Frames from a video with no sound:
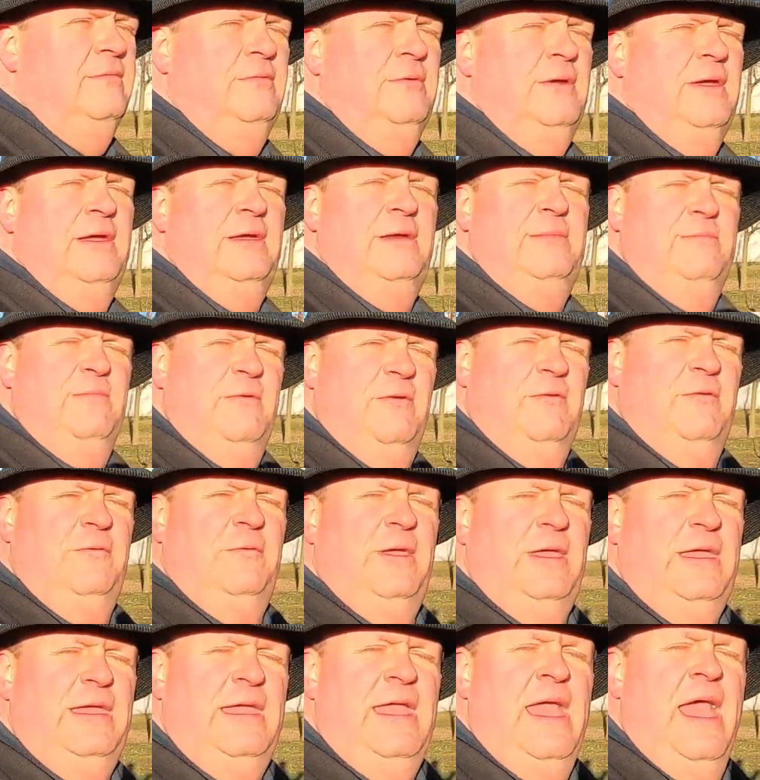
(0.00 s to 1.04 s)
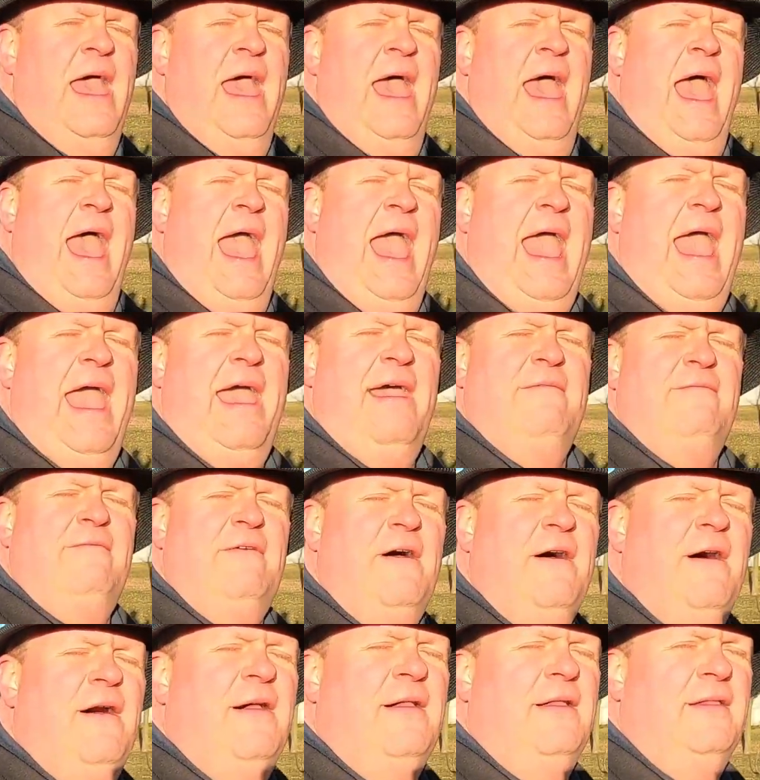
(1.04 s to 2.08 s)
we have
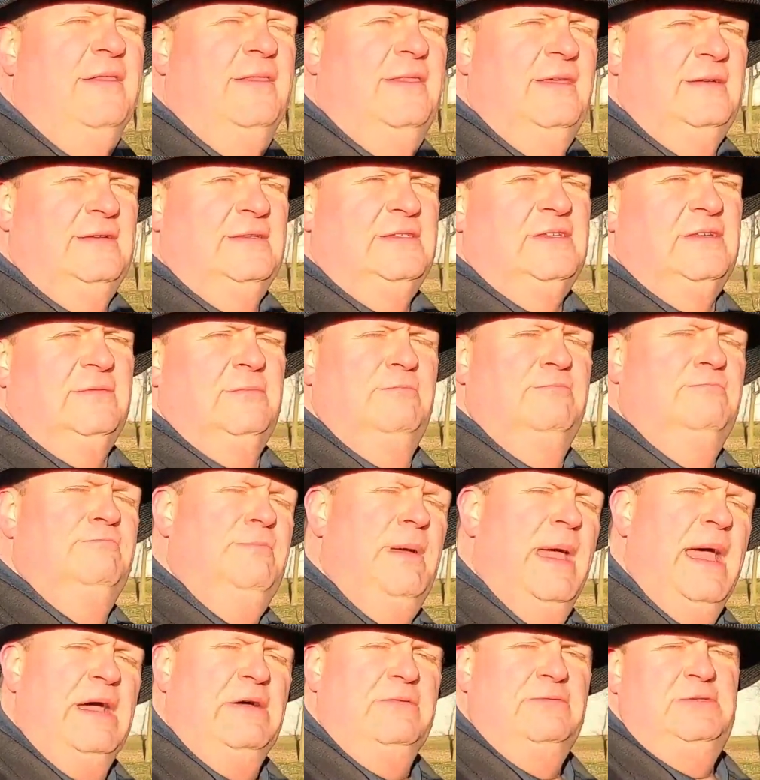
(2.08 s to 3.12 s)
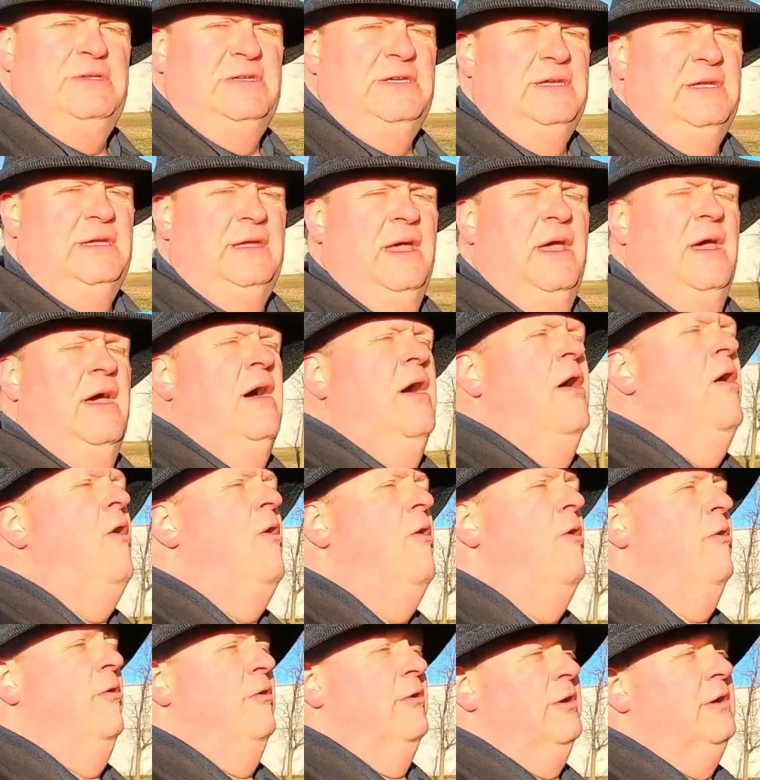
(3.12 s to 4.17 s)
all this bounty,
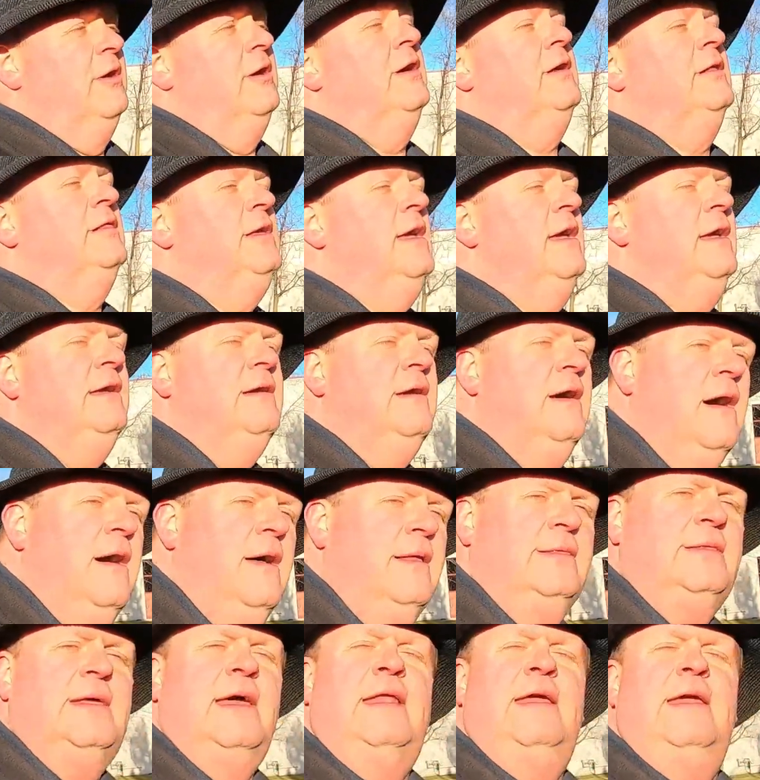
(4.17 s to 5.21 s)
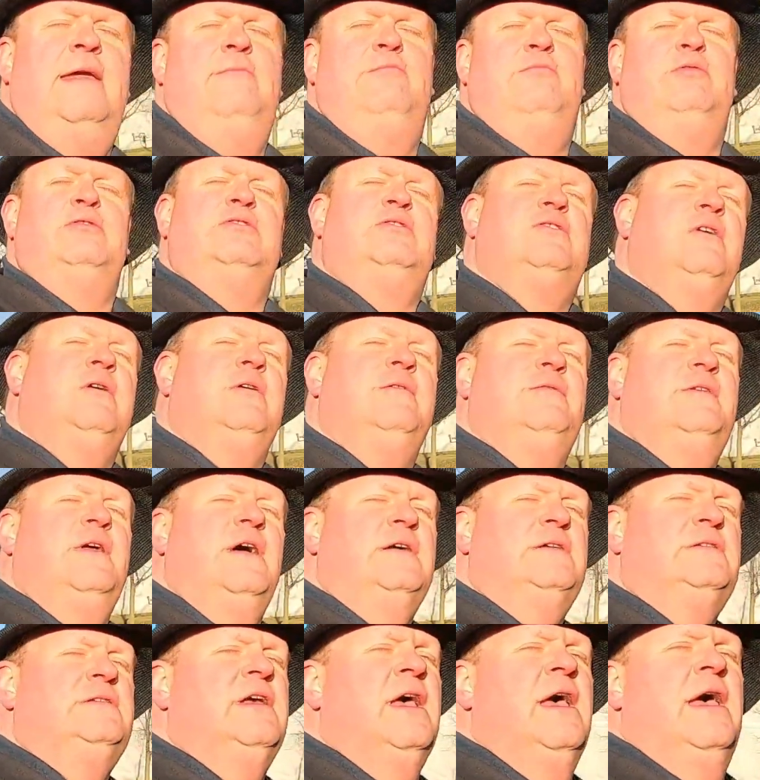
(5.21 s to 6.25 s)
or thank God that He preserved
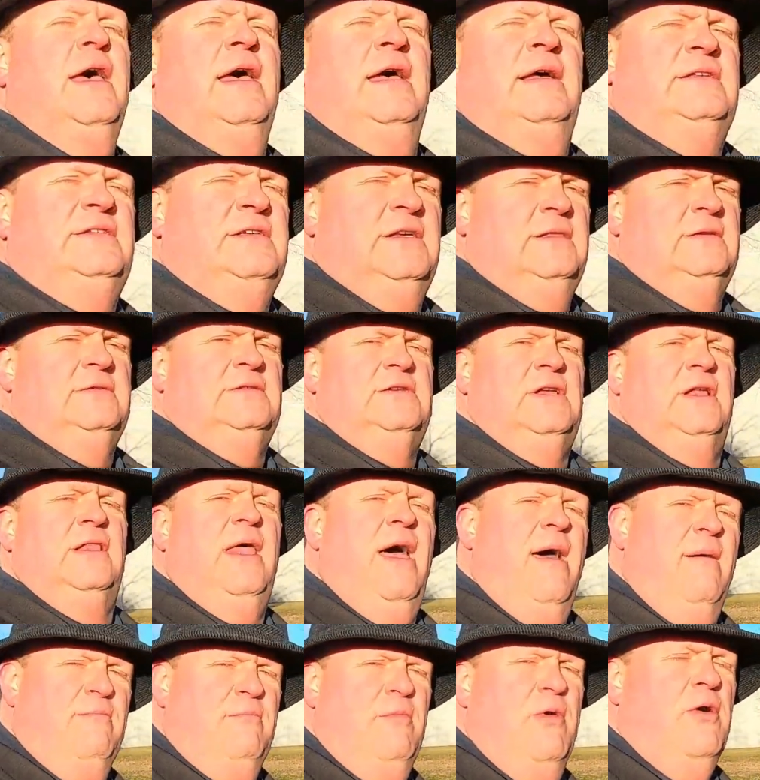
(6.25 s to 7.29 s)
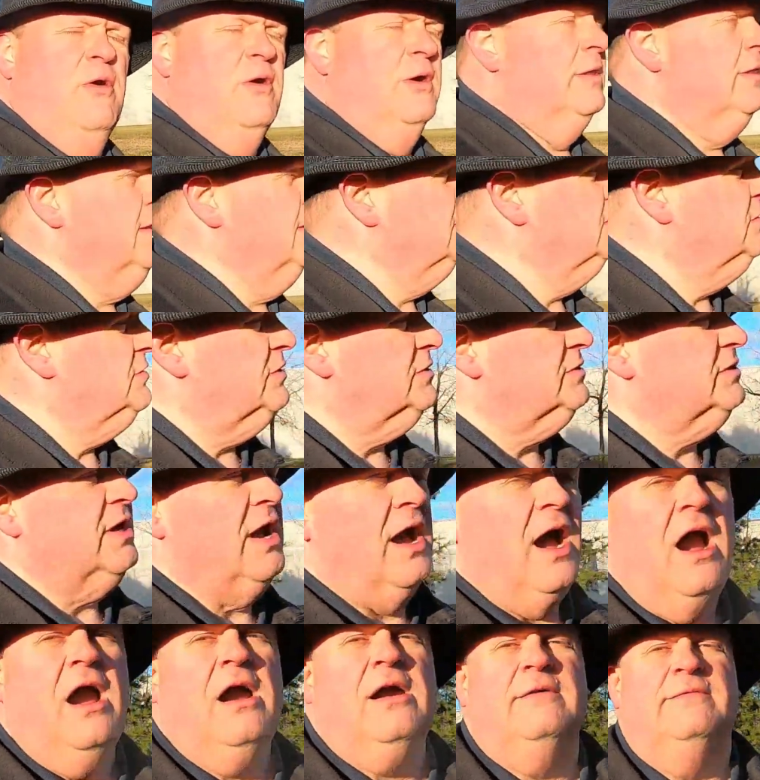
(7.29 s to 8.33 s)
us. See, there's a lot more than just
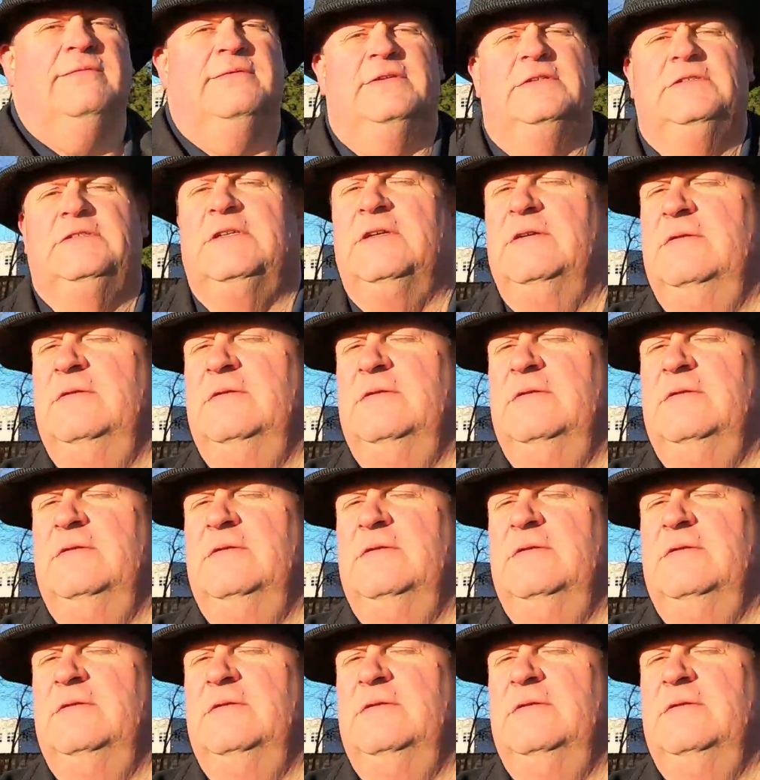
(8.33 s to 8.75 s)
harvest